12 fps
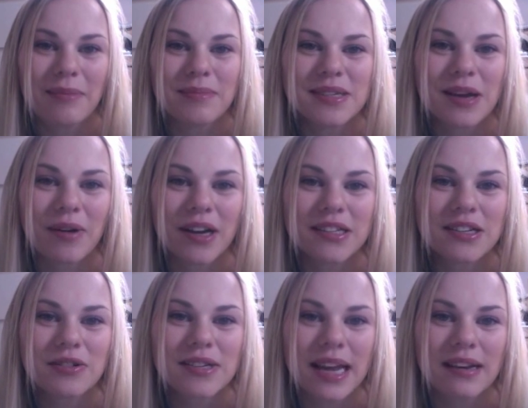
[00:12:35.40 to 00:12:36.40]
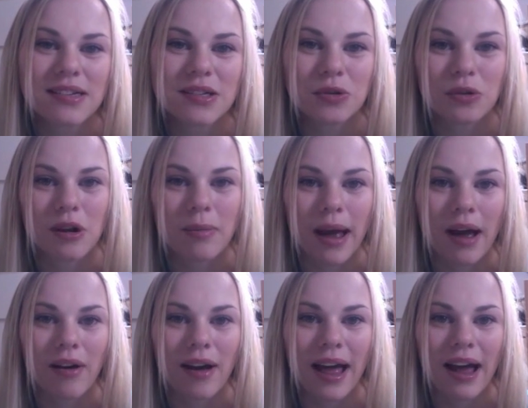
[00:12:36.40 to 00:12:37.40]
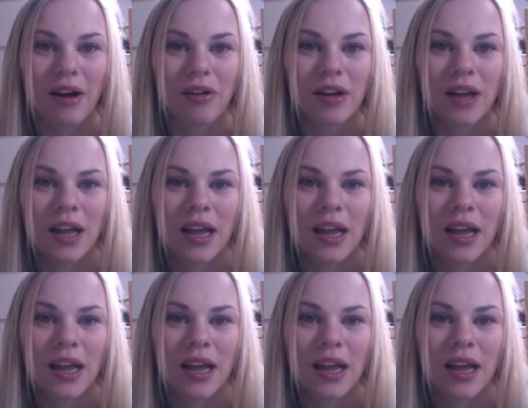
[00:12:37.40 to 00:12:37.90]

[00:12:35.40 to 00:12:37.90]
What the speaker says: so I do tend to talk about how